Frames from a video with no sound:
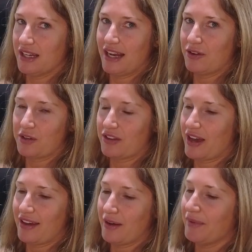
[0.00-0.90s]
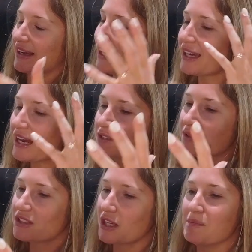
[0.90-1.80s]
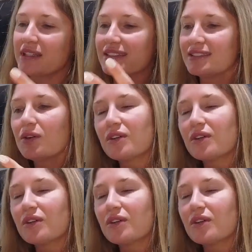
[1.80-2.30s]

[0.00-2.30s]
I order that. I'm like, I gotta switch it up, but it's so